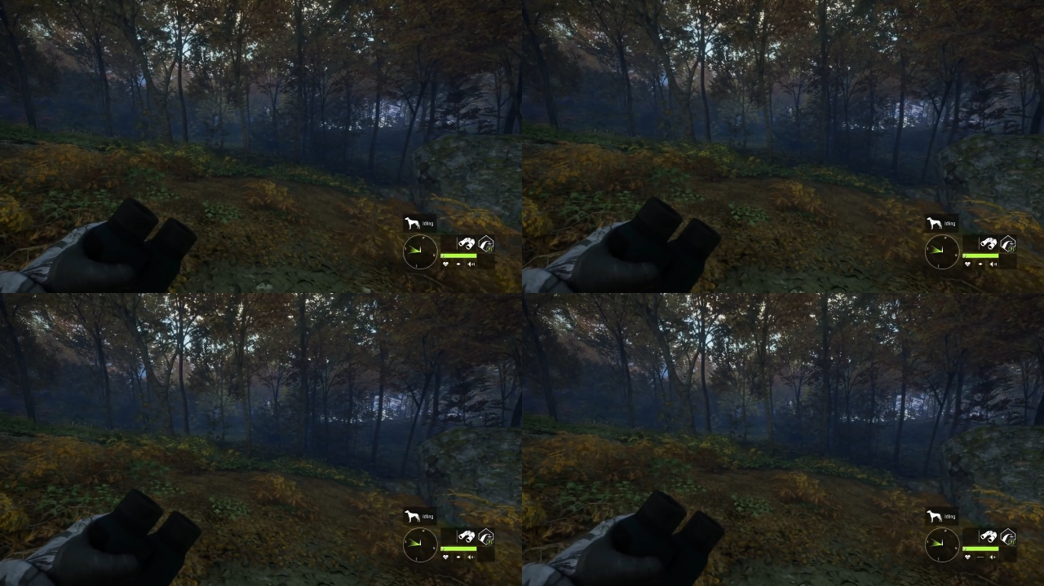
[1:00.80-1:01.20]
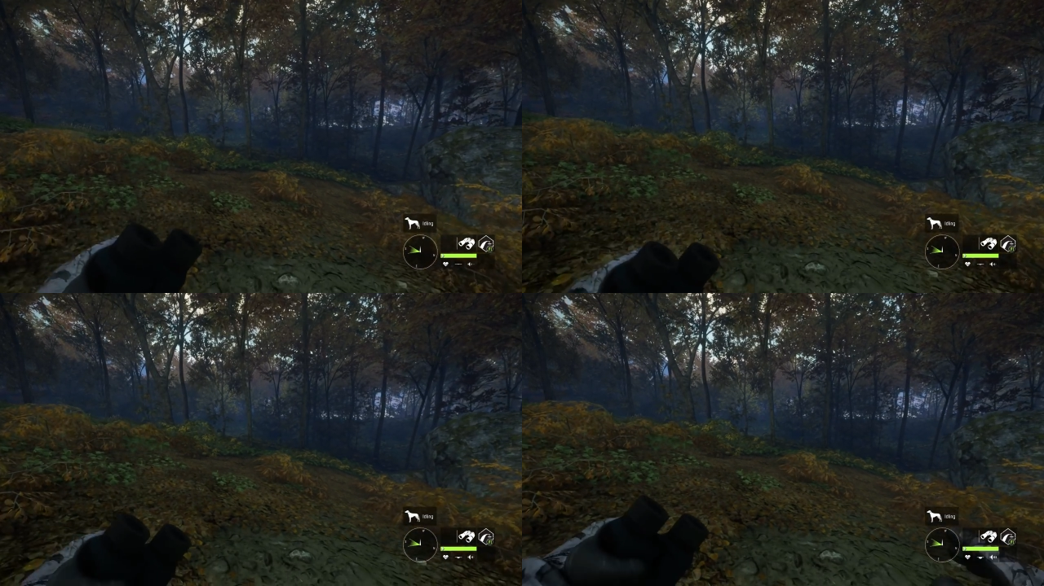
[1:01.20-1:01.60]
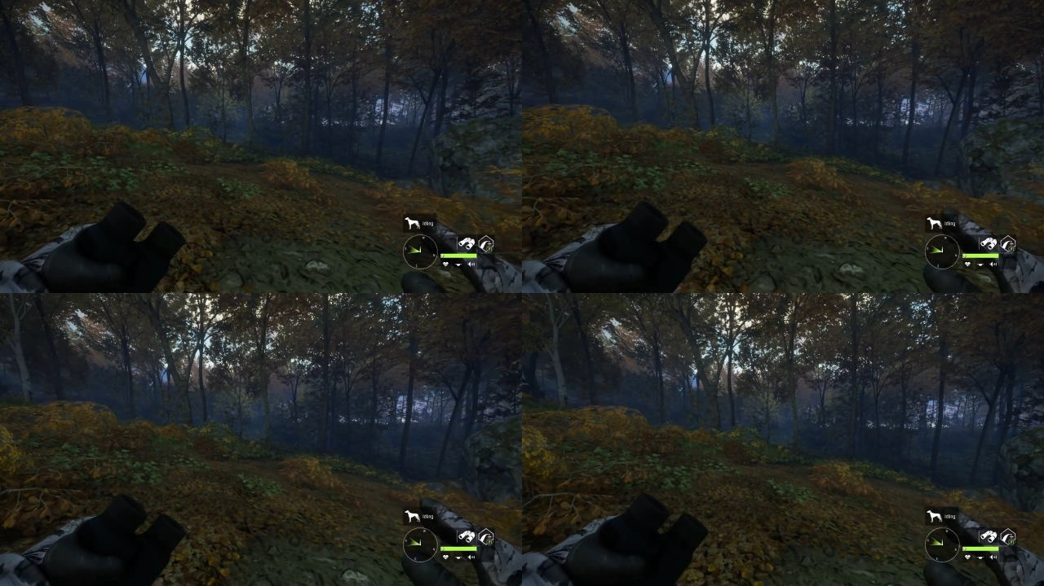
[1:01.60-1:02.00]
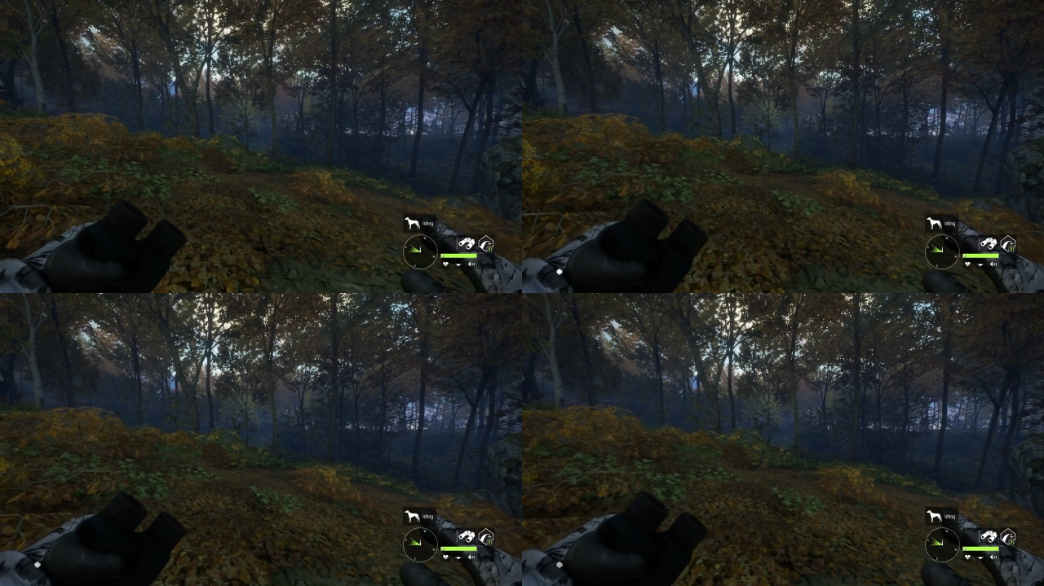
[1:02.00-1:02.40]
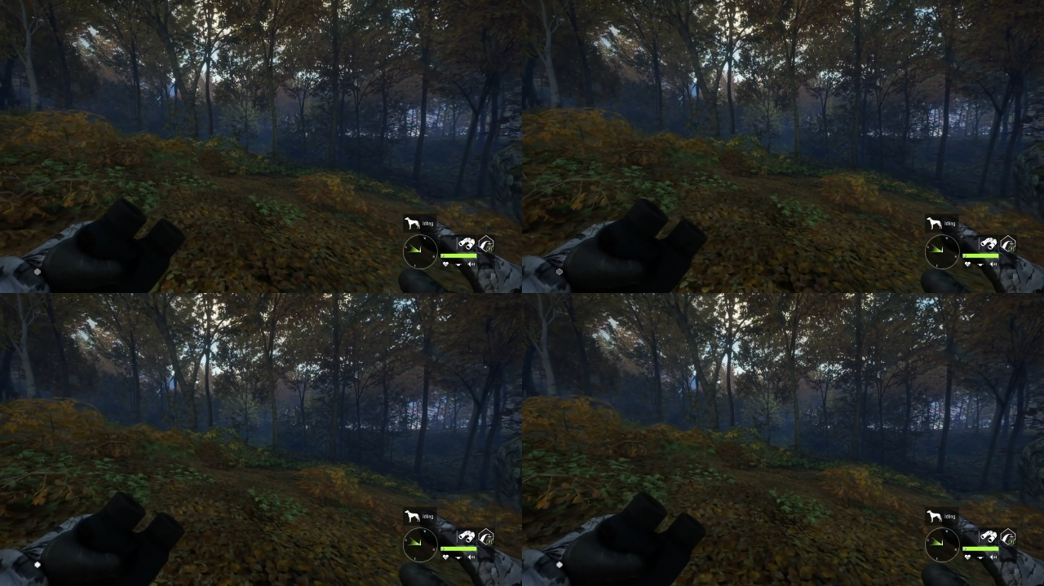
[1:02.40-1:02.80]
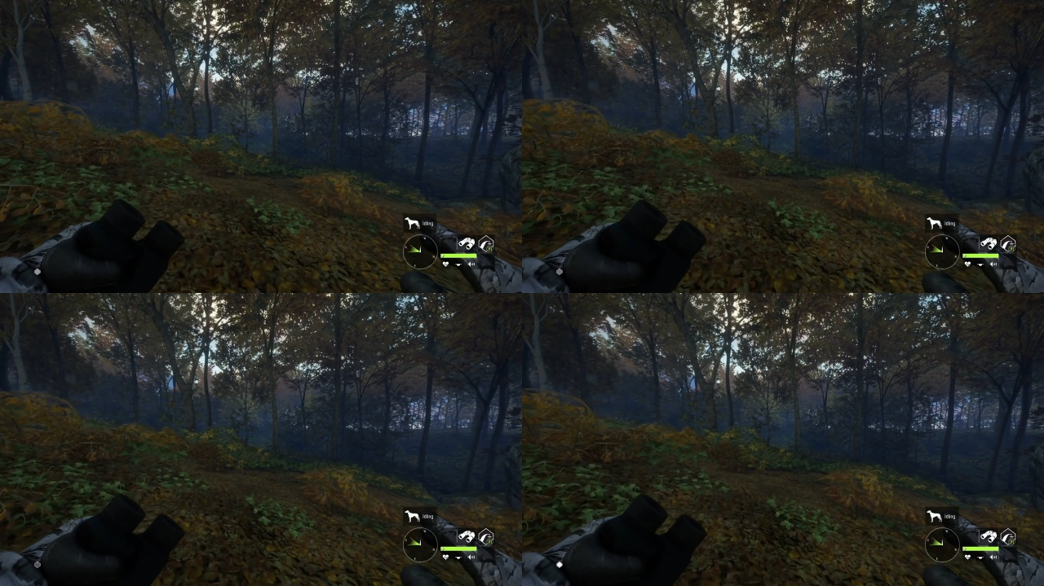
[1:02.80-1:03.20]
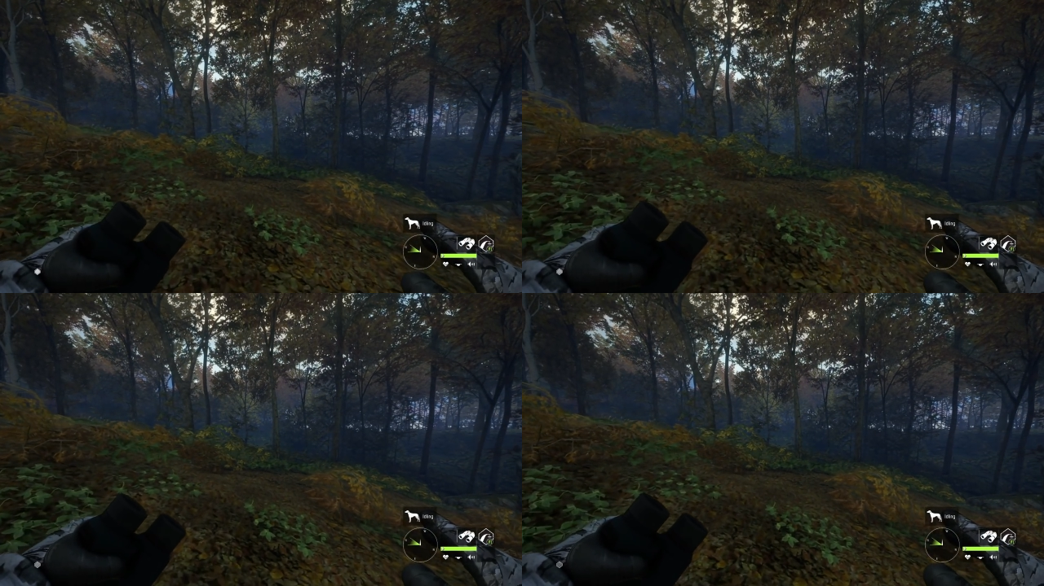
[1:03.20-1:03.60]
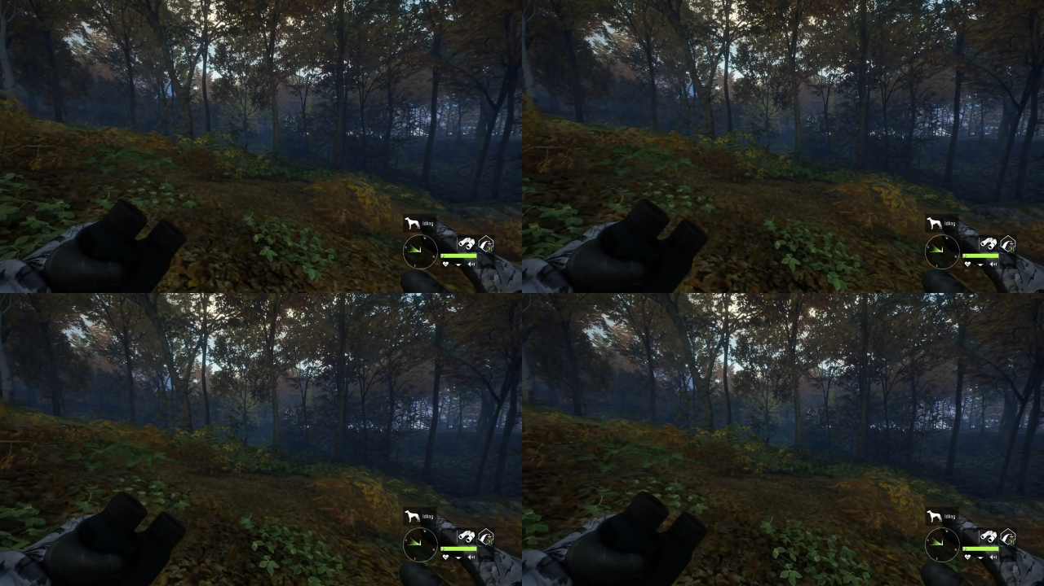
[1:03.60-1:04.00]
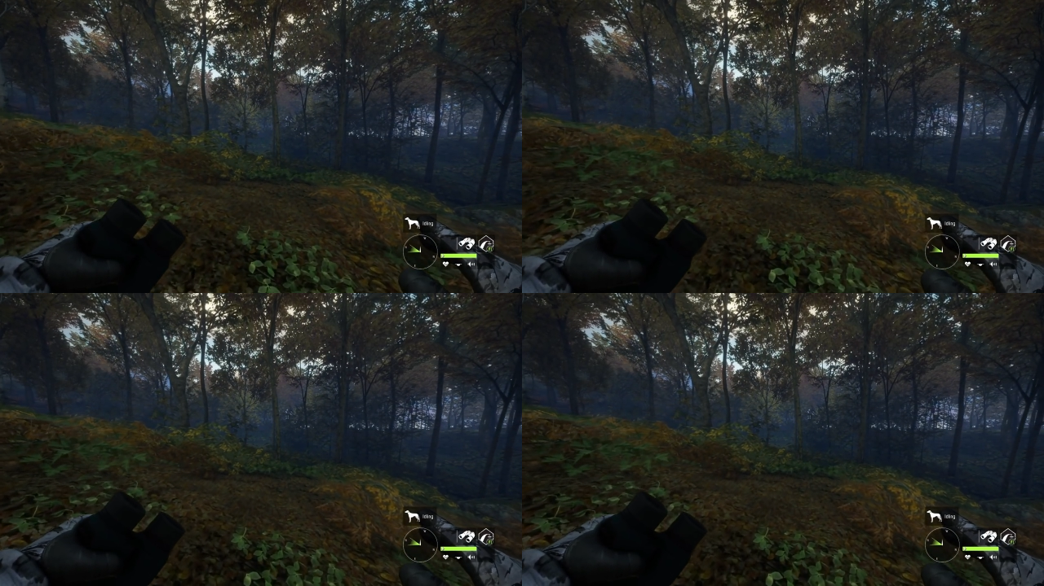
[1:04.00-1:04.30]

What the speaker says: (no speaker visible)